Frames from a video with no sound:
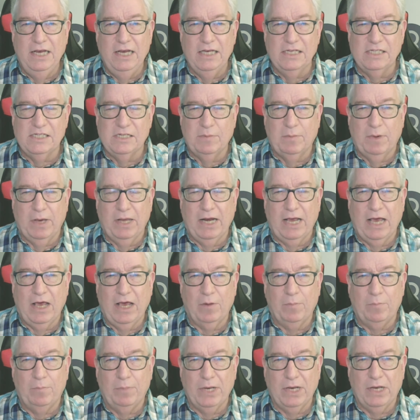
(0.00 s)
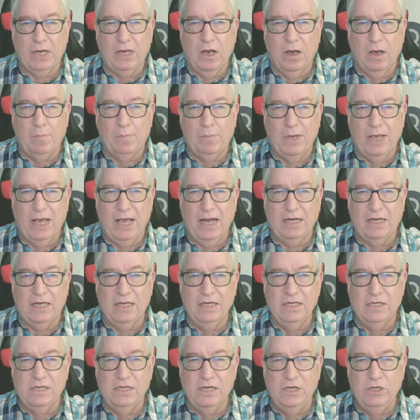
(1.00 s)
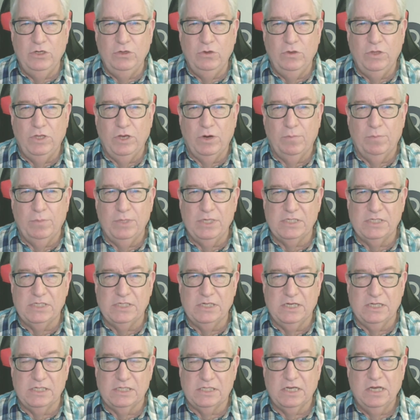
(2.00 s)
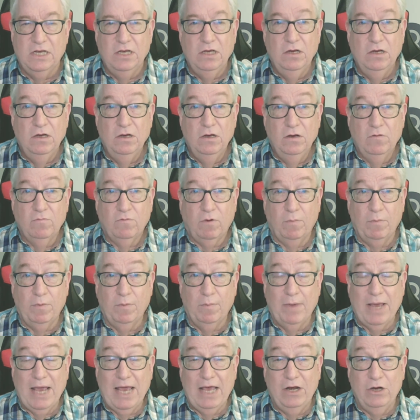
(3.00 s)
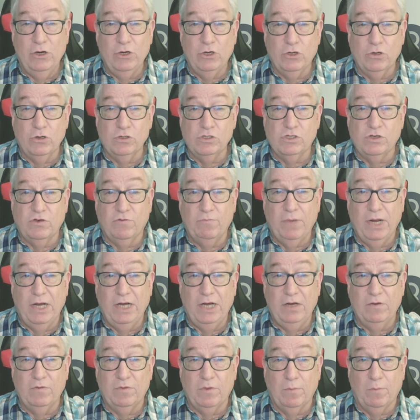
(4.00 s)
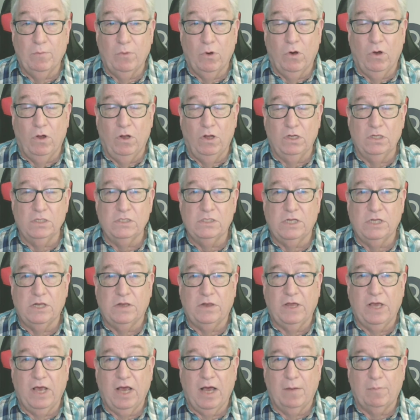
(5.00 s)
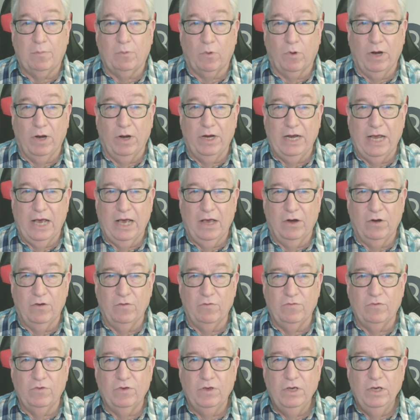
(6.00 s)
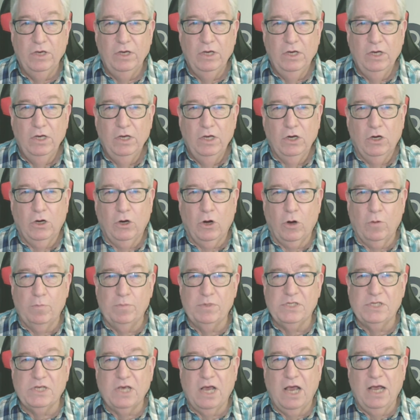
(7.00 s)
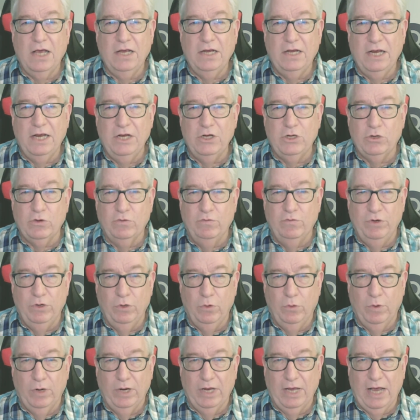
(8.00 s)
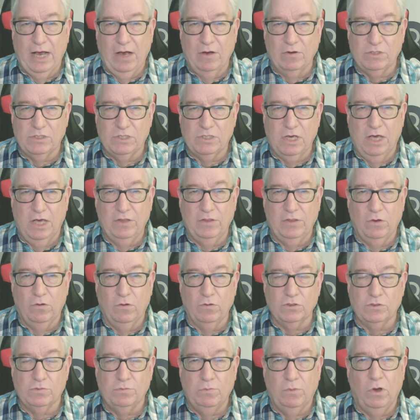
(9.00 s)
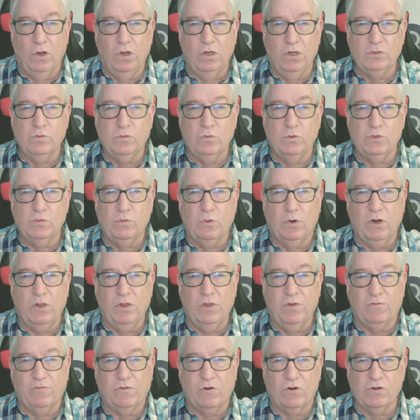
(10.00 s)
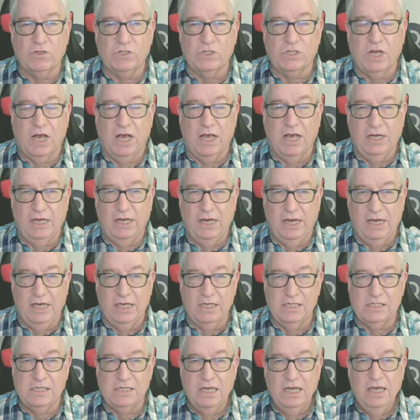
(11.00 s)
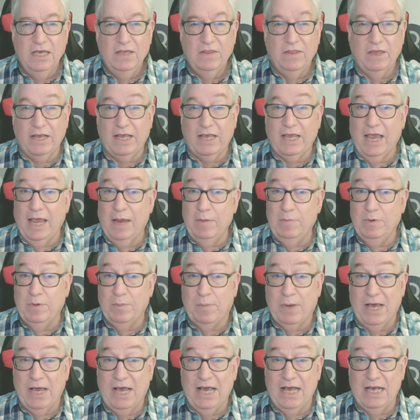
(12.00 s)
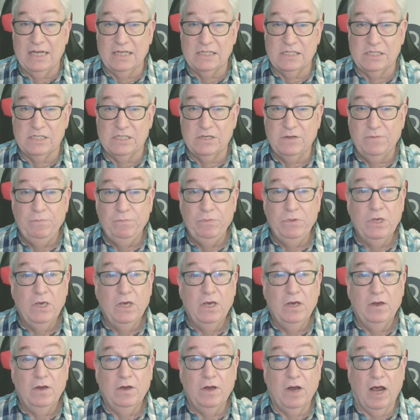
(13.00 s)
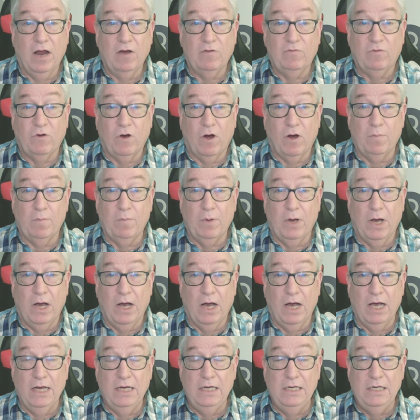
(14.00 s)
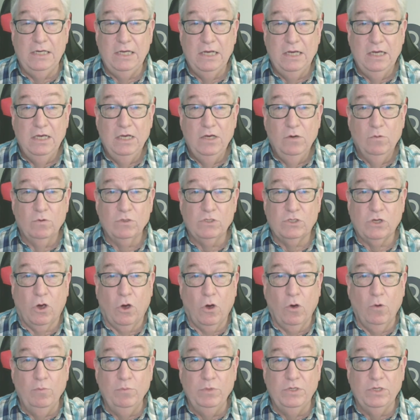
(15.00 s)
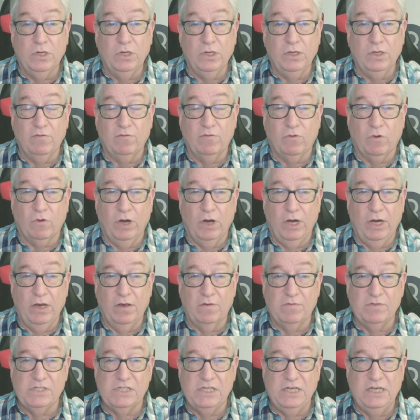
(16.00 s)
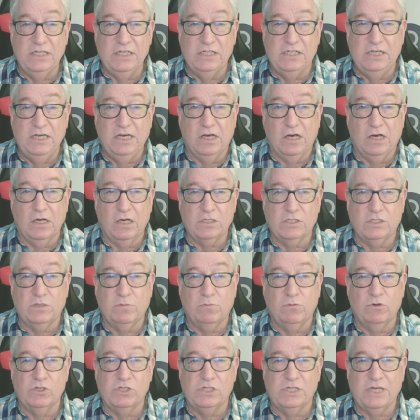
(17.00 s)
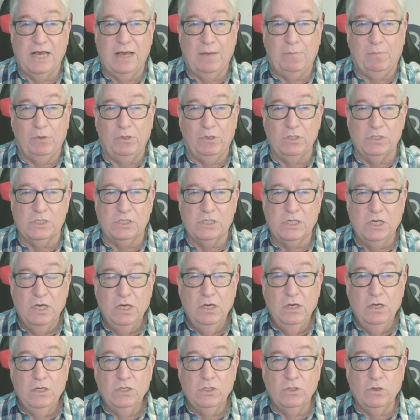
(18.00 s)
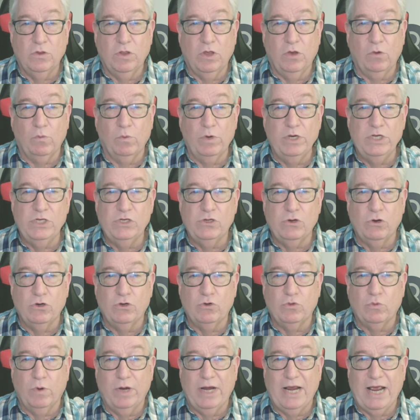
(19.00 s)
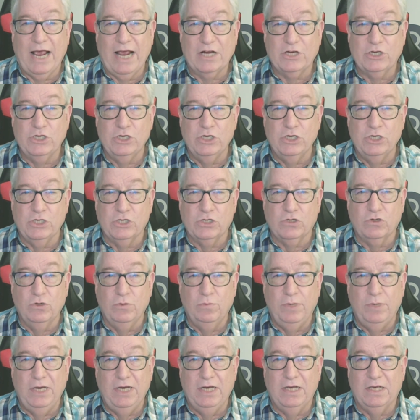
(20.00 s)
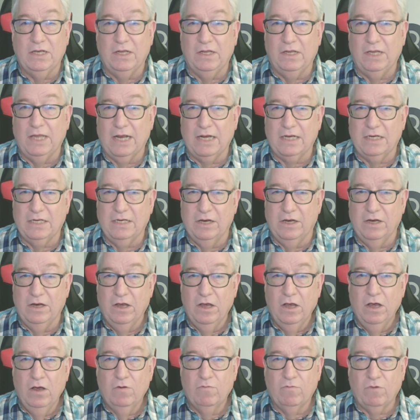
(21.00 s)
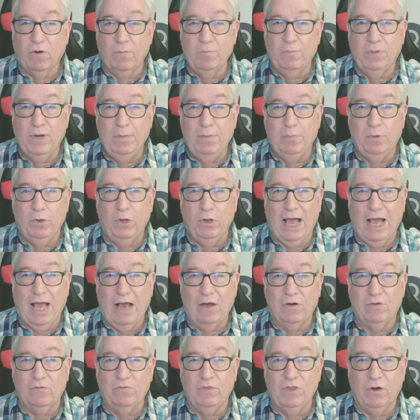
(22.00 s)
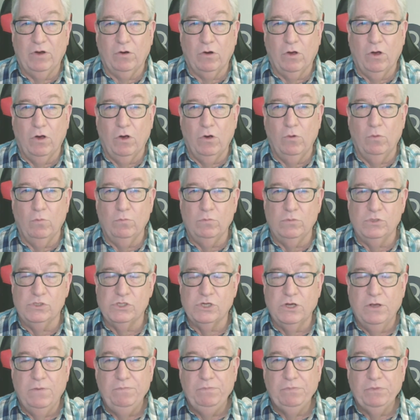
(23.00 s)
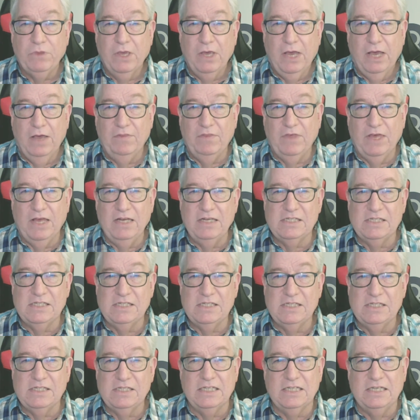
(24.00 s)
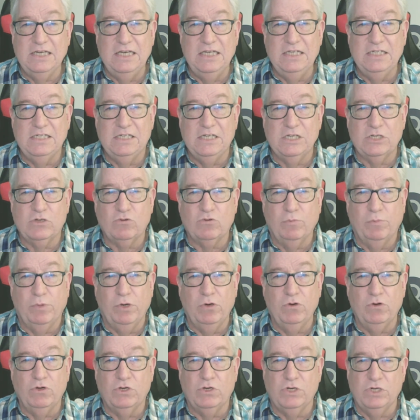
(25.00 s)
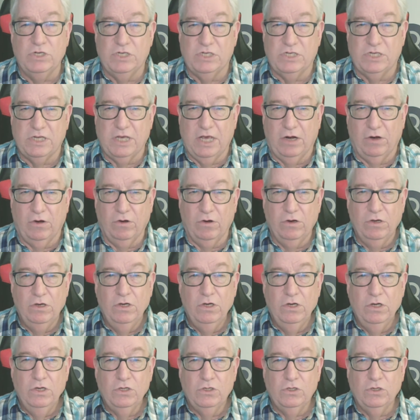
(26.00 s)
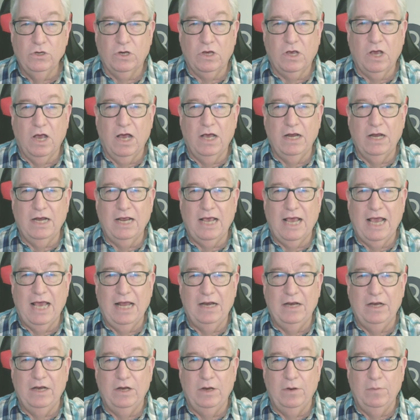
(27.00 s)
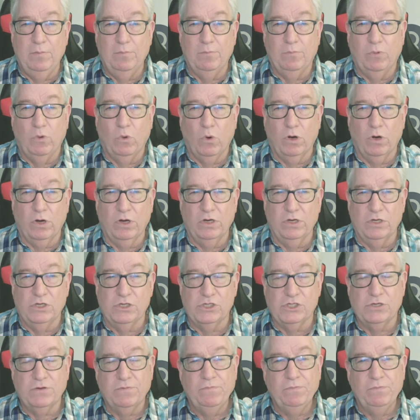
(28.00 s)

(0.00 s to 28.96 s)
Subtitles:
about how to pick up and continue their business from the managers of many of the malls that they operate out of. Curbside interviewing outside those malls was one of the first ideas that came to pass. Not far behind was home delivery of C&C customer samples so that research reactions could be collected from people out of their homes. And then C&C's distribution center took on added importance.